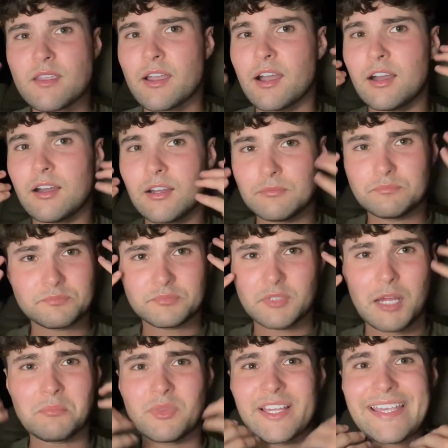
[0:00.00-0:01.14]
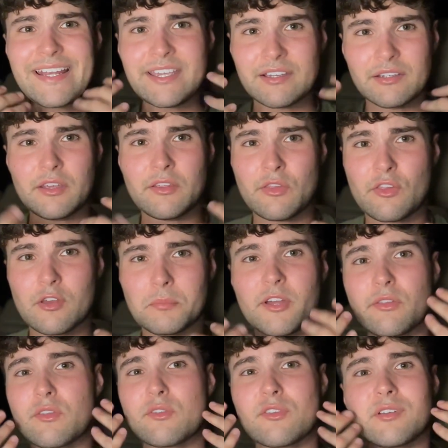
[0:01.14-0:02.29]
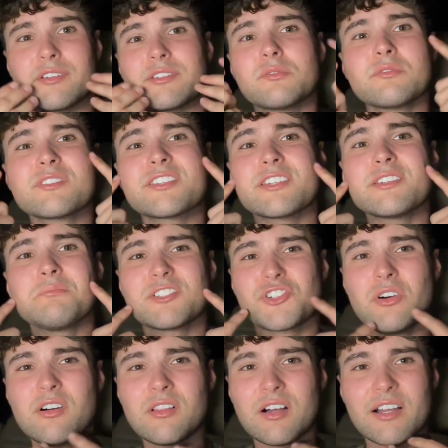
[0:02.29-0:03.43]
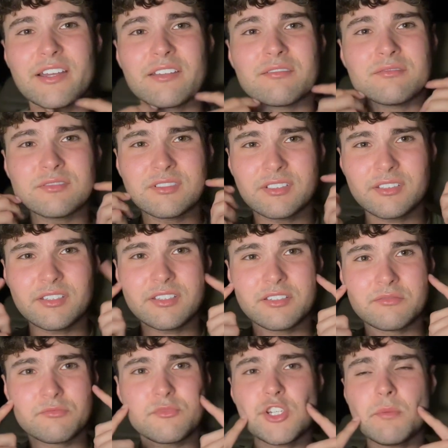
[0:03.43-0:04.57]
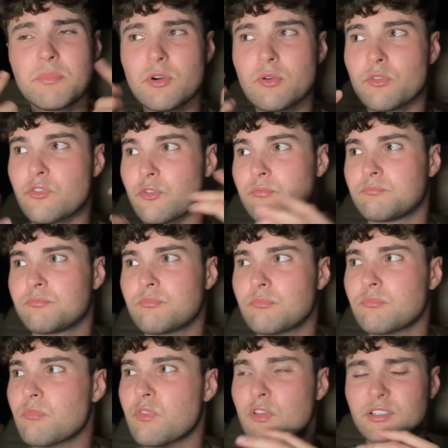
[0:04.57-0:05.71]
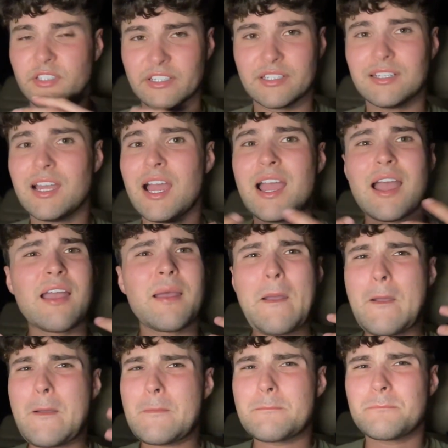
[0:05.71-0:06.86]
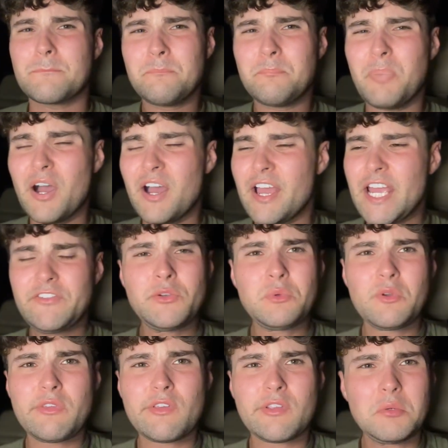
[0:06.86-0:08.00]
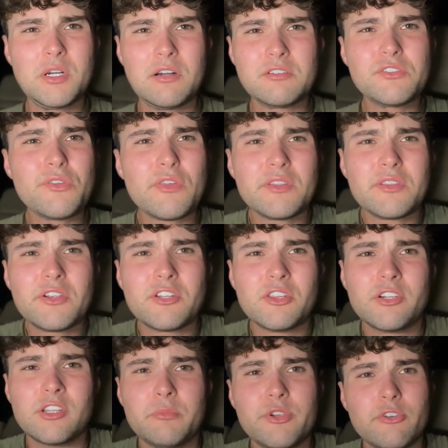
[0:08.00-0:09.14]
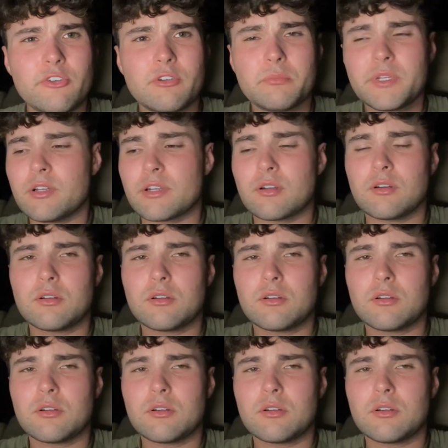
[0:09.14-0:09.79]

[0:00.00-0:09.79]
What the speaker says: I'm leaning in some places. Like you can see my jawline and cheekbones are sucked in. But every once in a while, I'll just sit there and look in the mirror and be like,